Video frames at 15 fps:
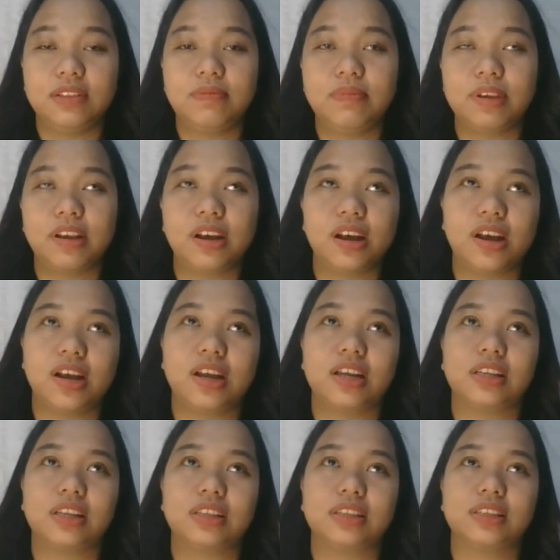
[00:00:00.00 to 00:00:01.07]

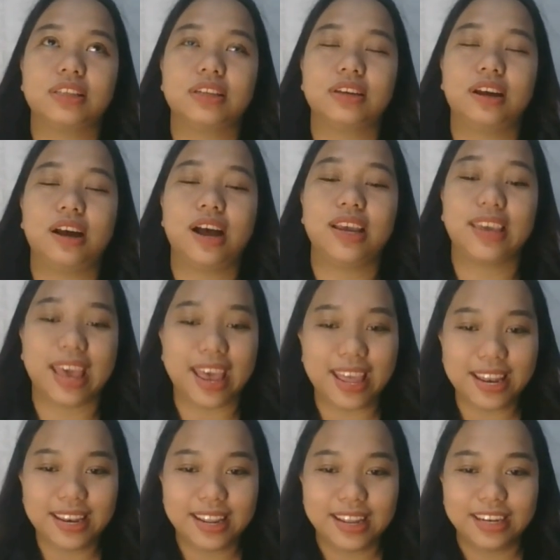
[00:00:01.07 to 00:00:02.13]
because
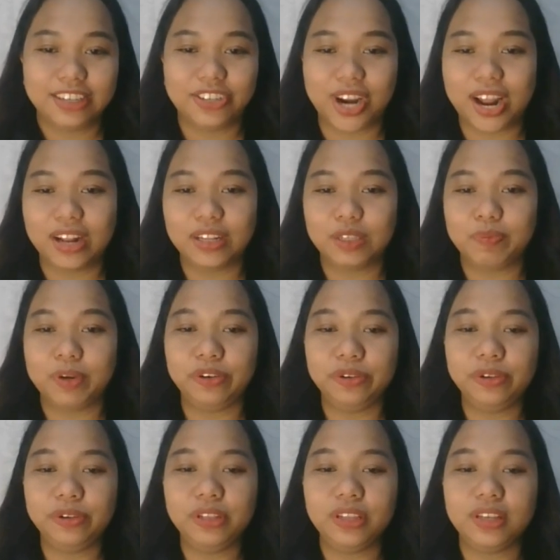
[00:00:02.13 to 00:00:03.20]
again, Charles
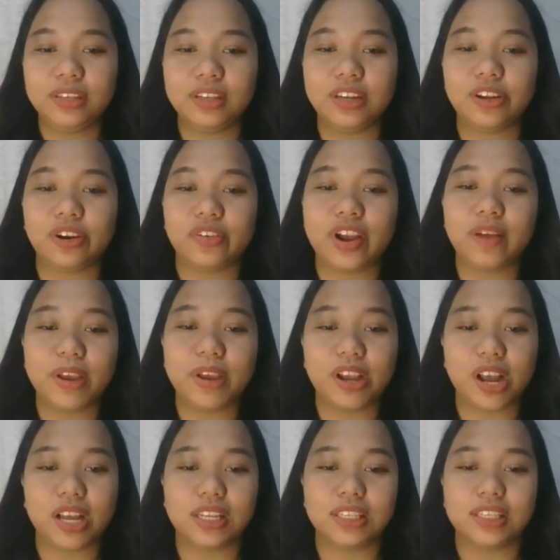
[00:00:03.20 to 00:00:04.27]
Perrault is incorrect
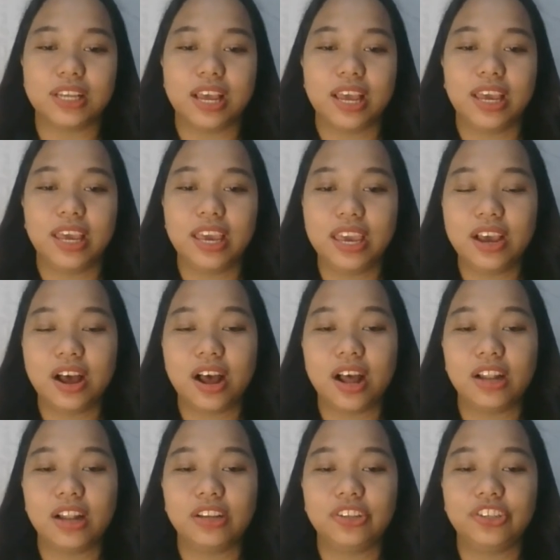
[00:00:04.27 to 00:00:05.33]
because he
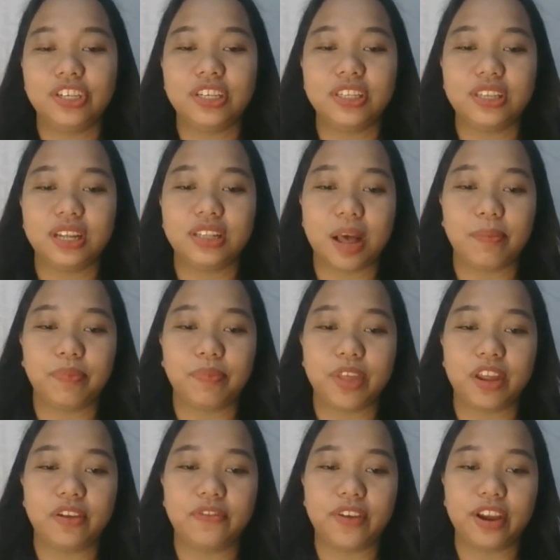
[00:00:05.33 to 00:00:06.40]
just
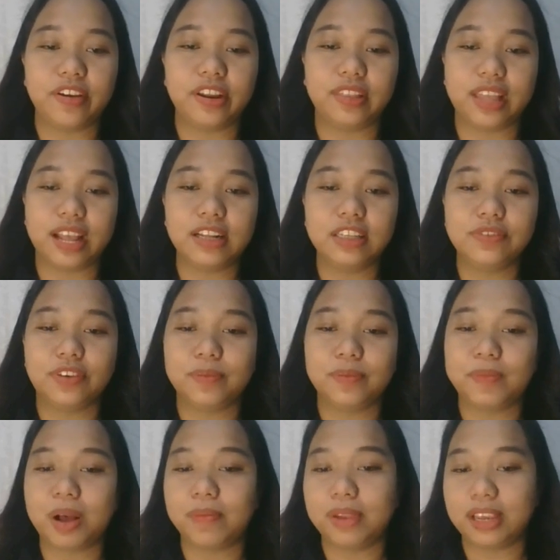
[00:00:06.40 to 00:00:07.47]
adapted fairy tales for
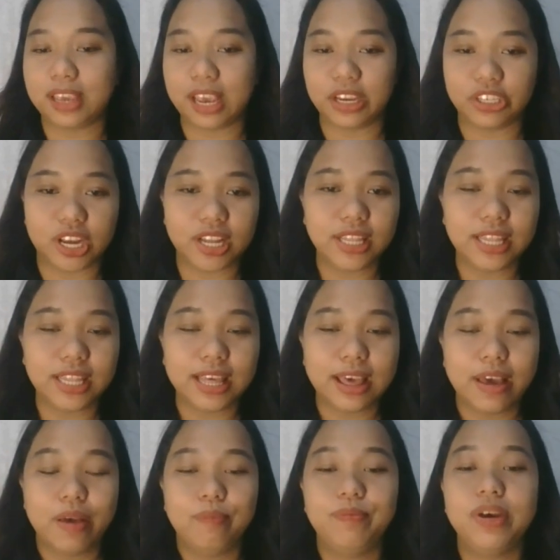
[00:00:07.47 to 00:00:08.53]
publication
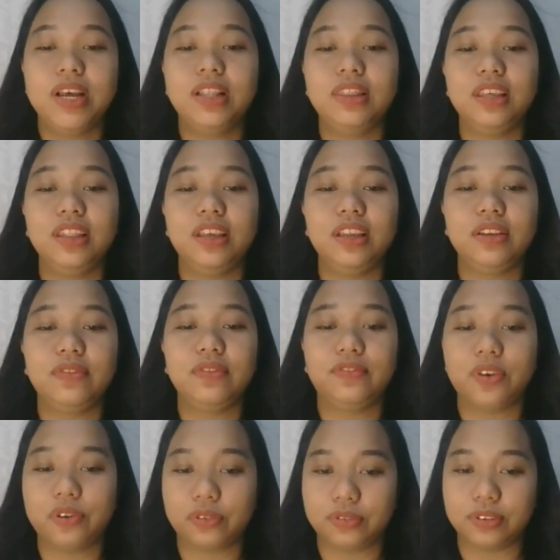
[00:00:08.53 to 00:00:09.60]
but didn't
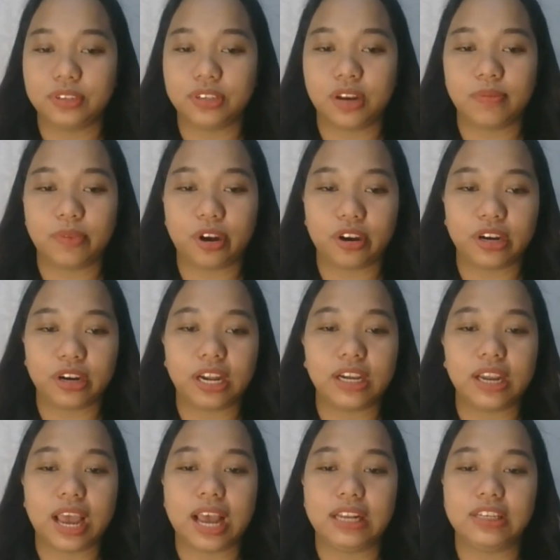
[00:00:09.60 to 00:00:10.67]
focus on
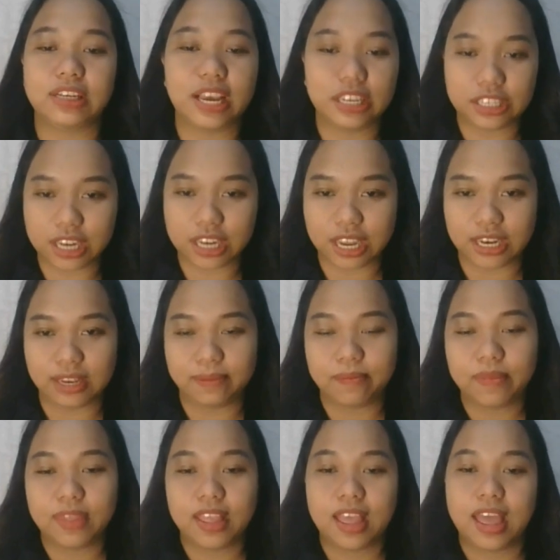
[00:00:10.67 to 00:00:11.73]
moral education.
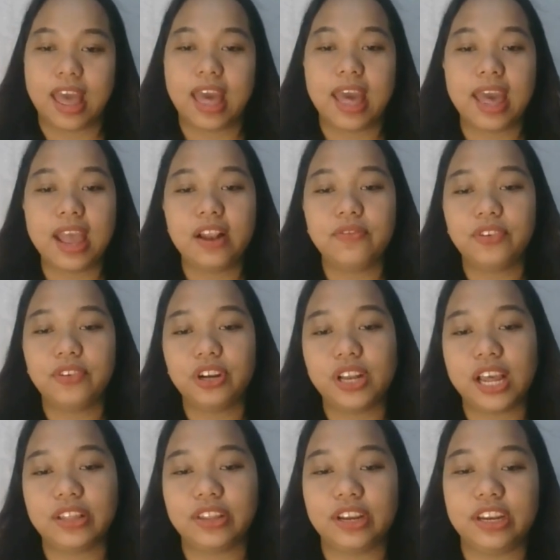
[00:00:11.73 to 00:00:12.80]
And for
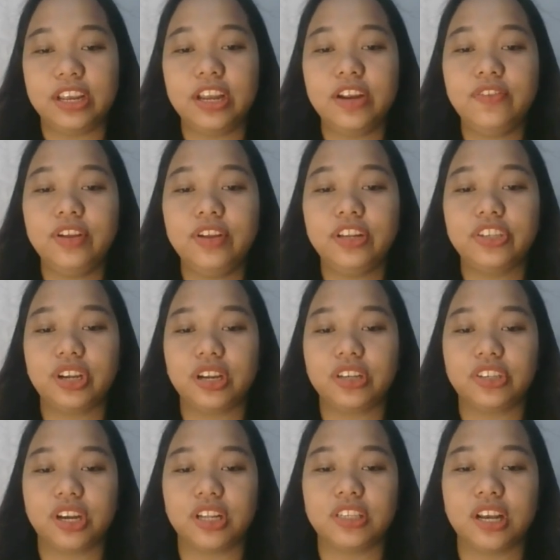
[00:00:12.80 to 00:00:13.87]
letter D, Richard
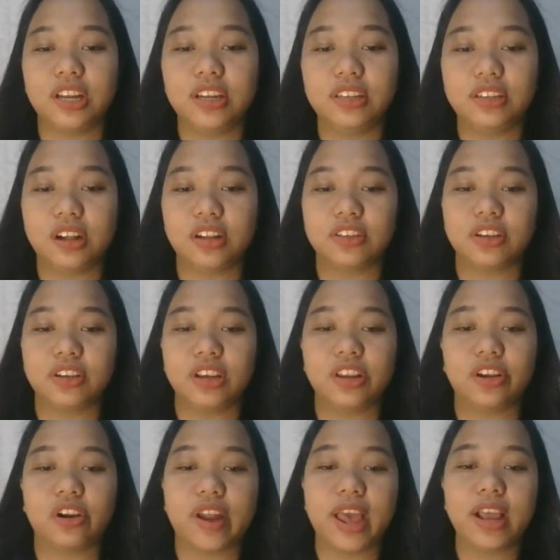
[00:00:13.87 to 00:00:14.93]
Johnson is also
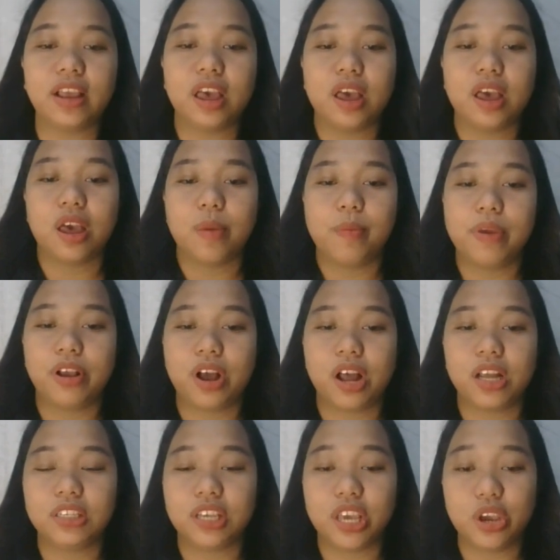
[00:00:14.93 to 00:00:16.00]
incorrect
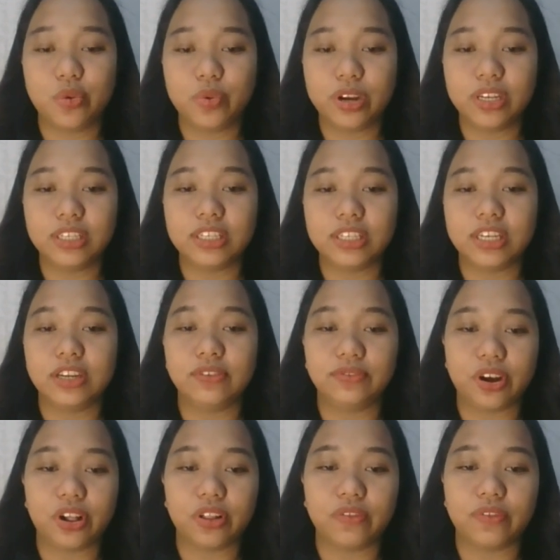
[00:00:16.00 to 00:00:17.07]
because he was
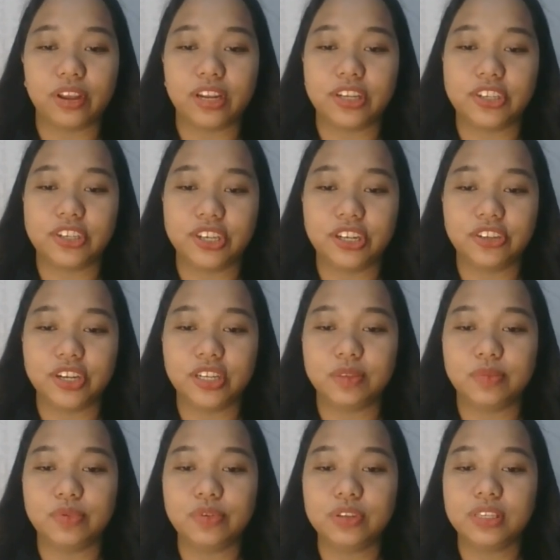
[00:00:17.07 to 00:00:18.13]
involved in the children's
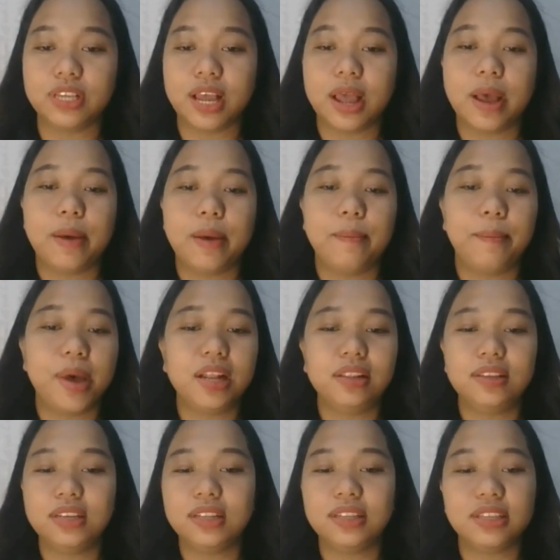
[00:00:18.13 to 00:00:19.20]
books
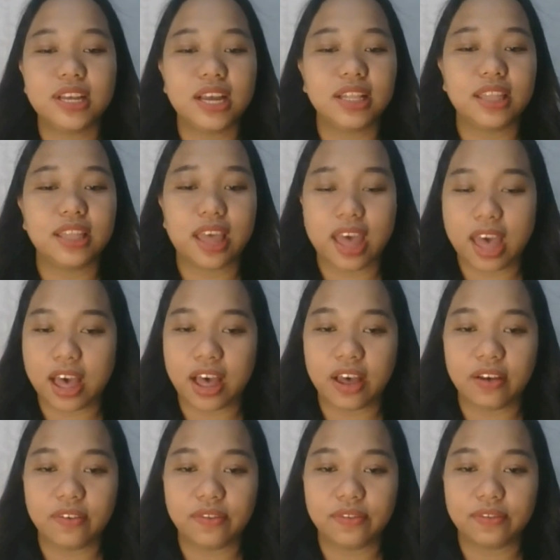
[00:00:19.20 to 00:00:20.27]
but did not
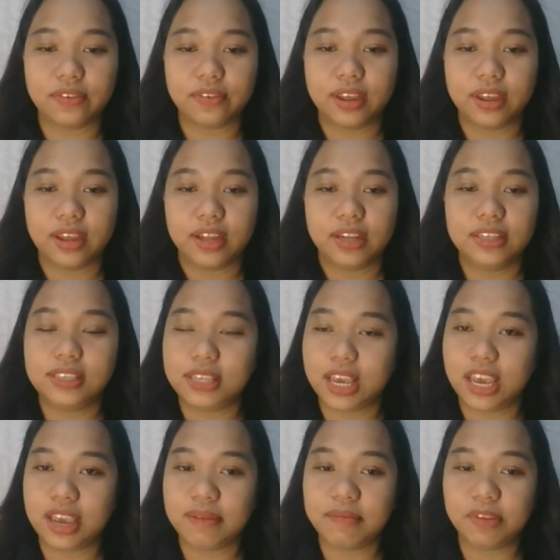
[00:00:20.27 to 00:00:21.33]
have the
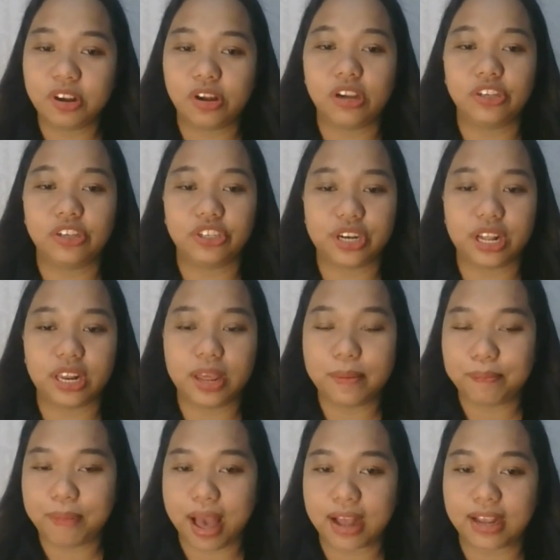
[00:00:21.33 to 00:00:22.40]
same cultural
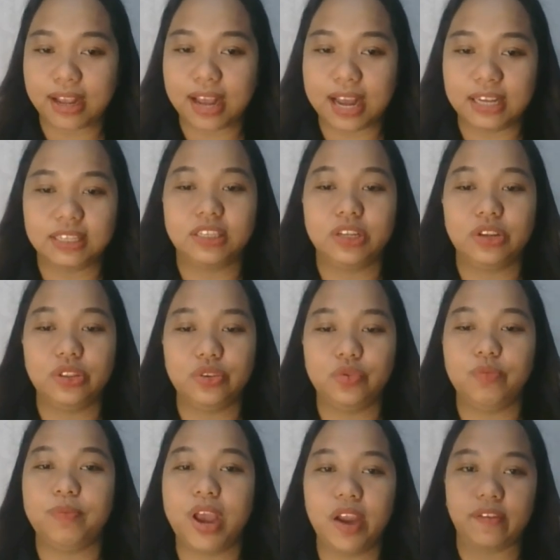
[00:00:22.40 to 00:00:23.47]
impact as
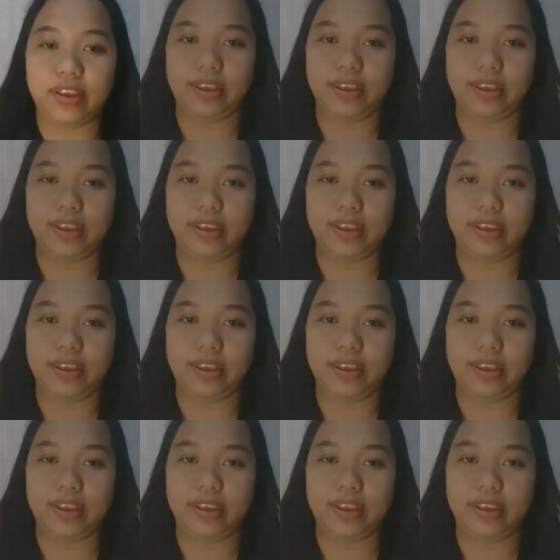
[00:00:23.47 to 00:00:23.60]
Newbery.